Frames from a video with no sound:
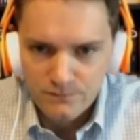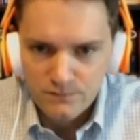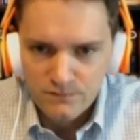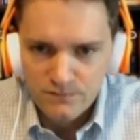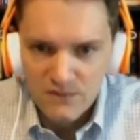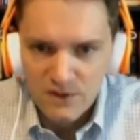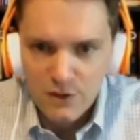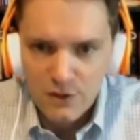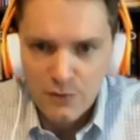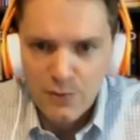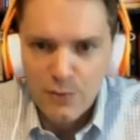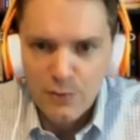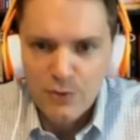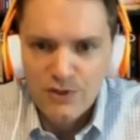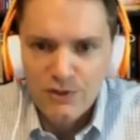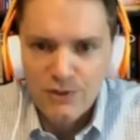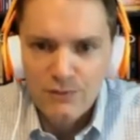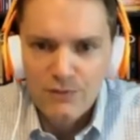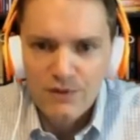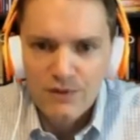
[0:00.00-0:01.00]
I'm going to
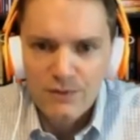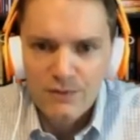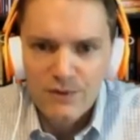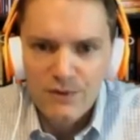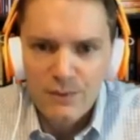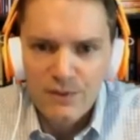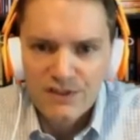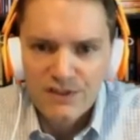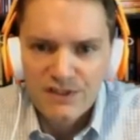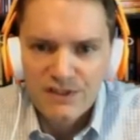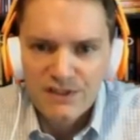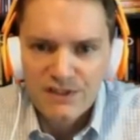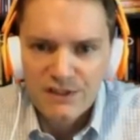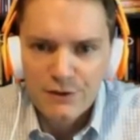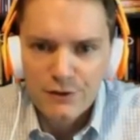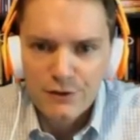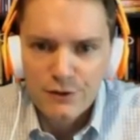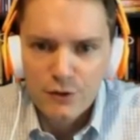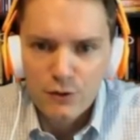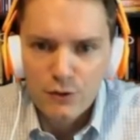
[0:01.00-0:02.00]
put the
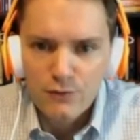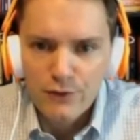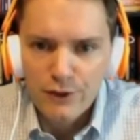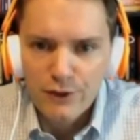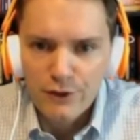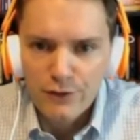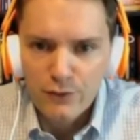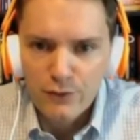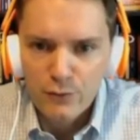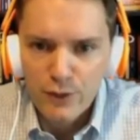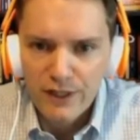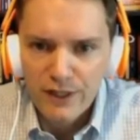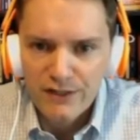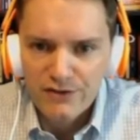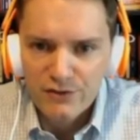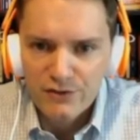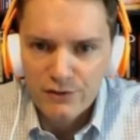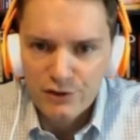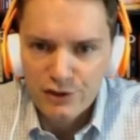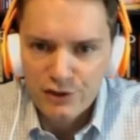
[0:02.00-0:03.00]
musketeer over here on the right
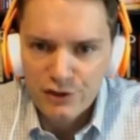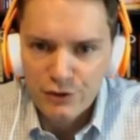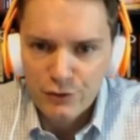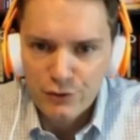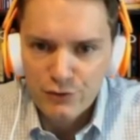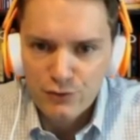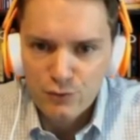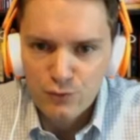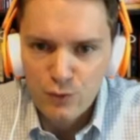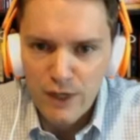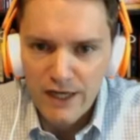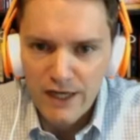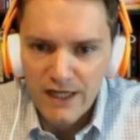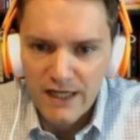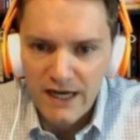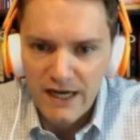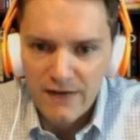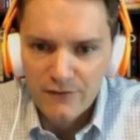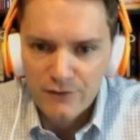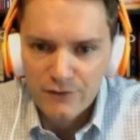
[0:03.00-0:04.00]
so that she goes right
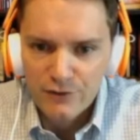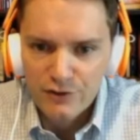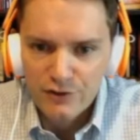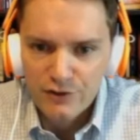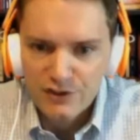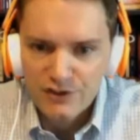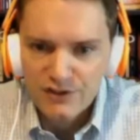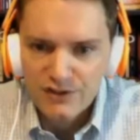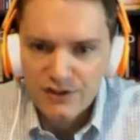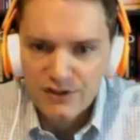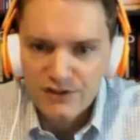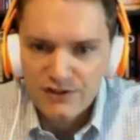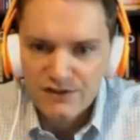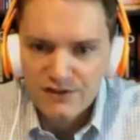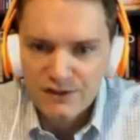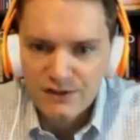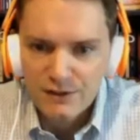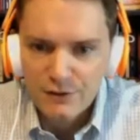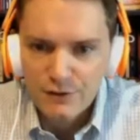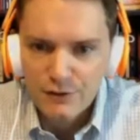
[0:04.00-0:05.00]
after she does
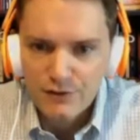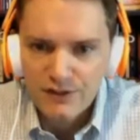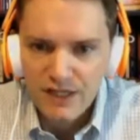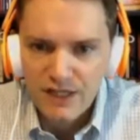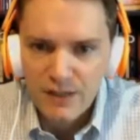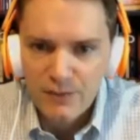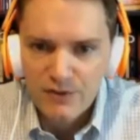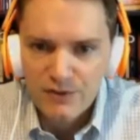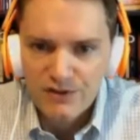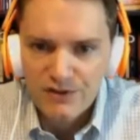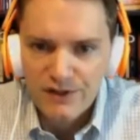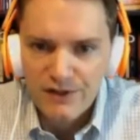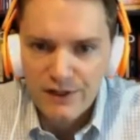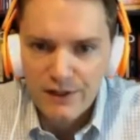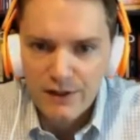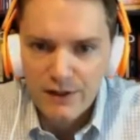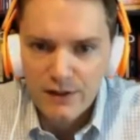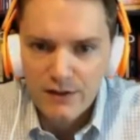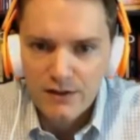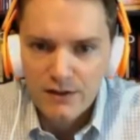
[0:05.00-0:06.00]
her damage
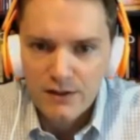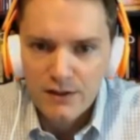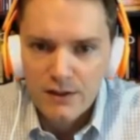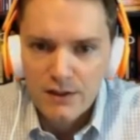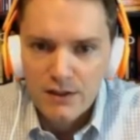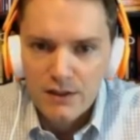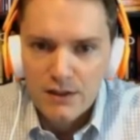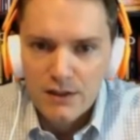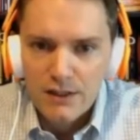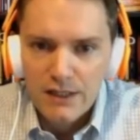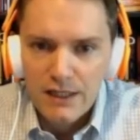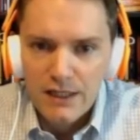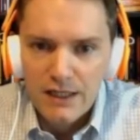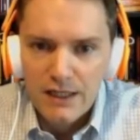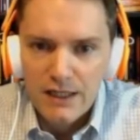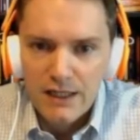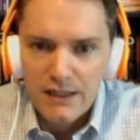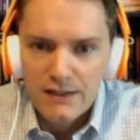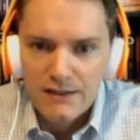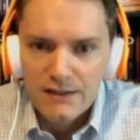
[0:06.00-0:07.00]
there.
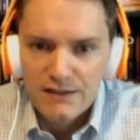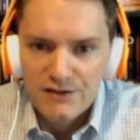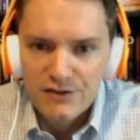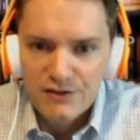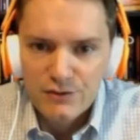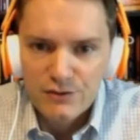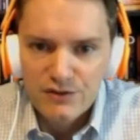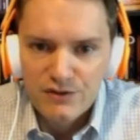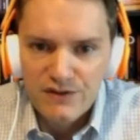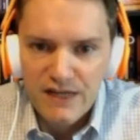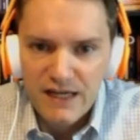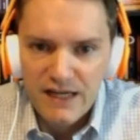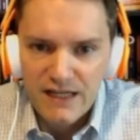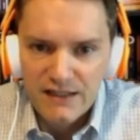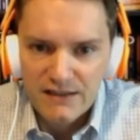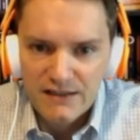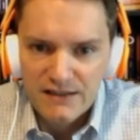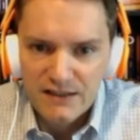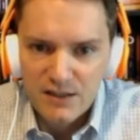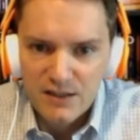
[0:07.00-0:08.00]
And as soon as
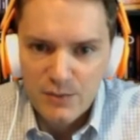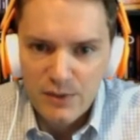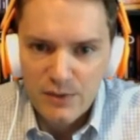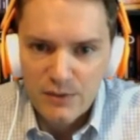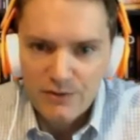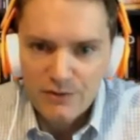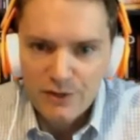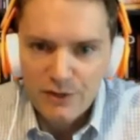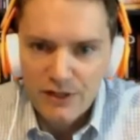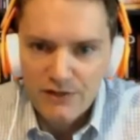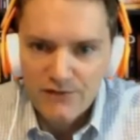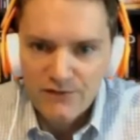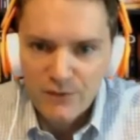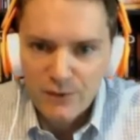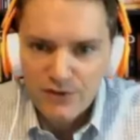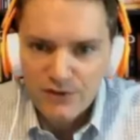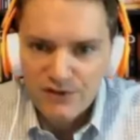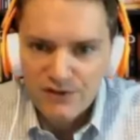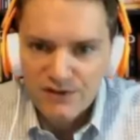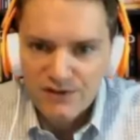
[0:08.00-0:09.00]
that baby dragon
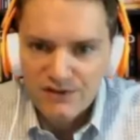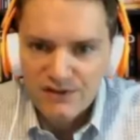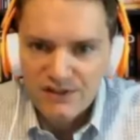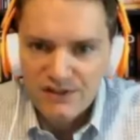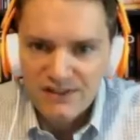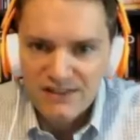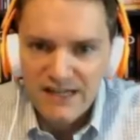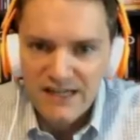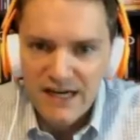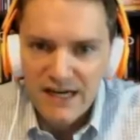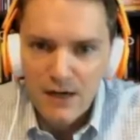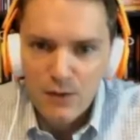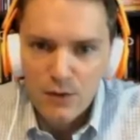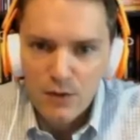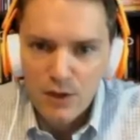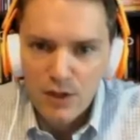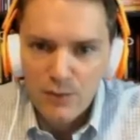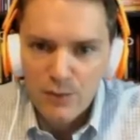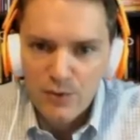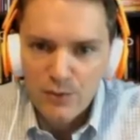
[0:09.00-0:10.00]
focuses the
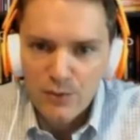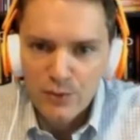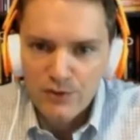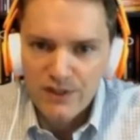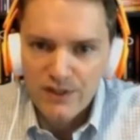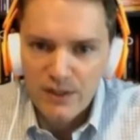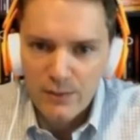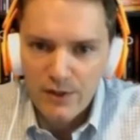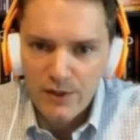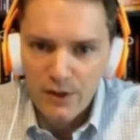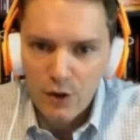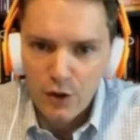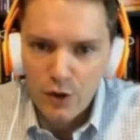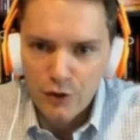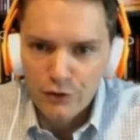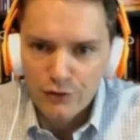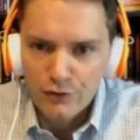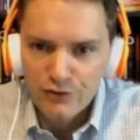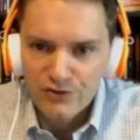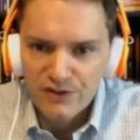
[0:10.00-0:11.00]
tower, I'm going to put down my
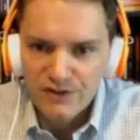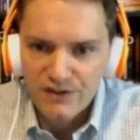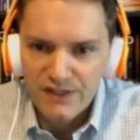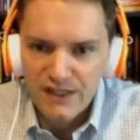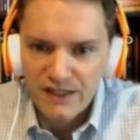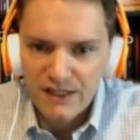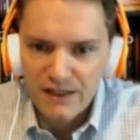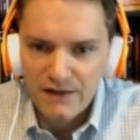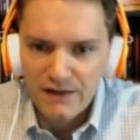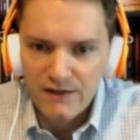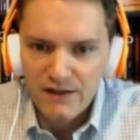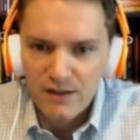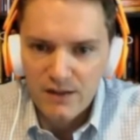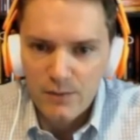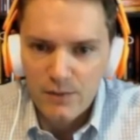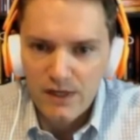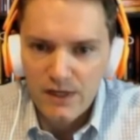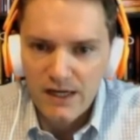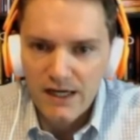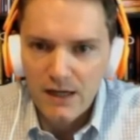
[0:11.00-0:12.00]
archers to take them
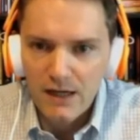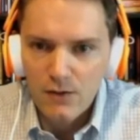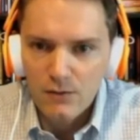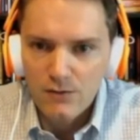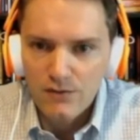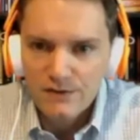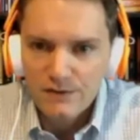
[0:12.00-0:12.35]
out.